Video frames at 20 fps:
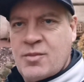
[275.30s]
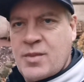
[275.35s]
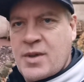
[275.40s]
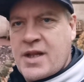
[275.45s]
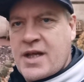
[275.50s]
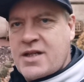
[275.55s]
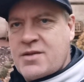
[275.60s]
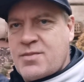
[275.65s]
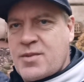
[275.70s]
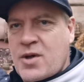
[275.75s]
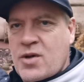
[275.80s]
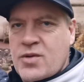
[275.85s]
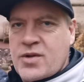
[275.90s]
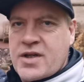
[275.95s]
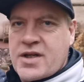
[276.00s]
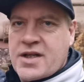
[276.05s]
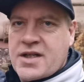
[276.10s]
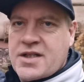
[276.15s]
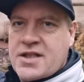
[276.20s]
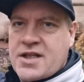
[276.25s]
But this
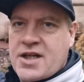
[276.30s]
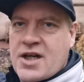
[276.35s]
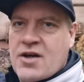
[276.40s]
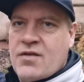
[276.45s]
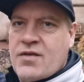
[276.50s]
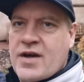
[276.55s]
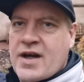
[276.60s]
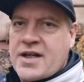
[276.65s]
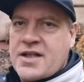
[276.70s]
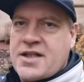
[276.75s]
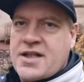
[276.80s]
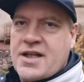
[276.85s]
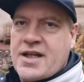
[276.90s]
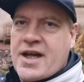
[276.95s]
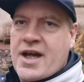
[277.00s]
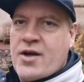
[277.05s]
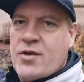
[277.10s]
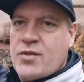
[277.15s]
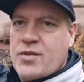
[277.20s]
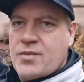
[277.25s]
building itself
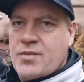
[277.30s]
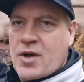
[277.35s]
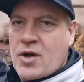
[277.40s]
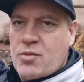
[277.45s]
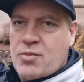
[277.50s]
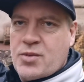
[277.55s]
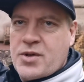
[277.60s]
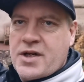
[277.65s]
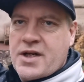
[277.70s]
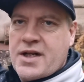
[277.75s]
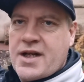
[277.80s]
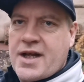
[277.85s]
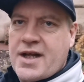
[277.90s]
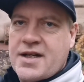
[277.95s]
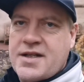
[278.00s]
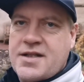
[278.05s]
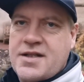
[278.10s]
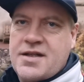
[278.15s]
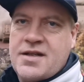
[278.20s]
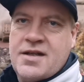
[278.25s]
actually out or
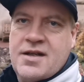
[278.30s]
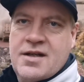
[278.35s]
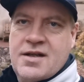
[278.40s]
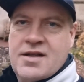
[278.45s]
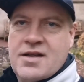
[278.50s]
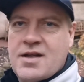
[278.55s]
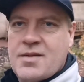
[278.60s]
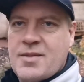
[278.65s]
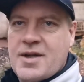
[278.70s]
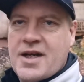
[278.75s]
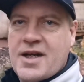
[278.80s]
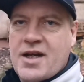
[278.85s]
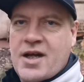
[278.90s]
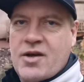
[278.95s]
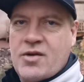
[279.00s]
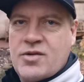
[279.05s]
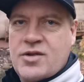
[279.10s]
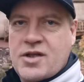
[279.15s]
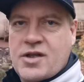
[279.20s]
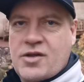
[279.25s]
predates the main
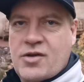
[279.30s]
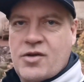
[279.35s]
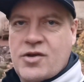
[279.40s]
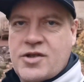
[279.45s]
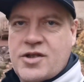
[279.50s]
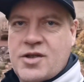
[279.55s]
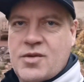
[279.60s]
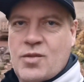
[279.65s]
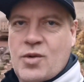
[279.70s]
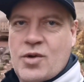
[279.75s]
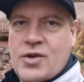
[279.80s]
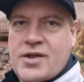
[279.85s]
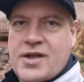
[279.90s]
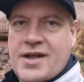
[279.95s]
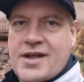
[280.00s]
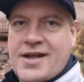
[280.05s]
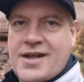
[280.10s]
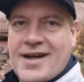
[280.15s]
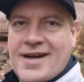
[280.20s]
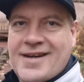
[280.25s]
house across the
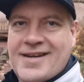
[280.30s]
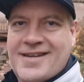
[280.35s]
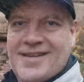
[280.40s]
water here.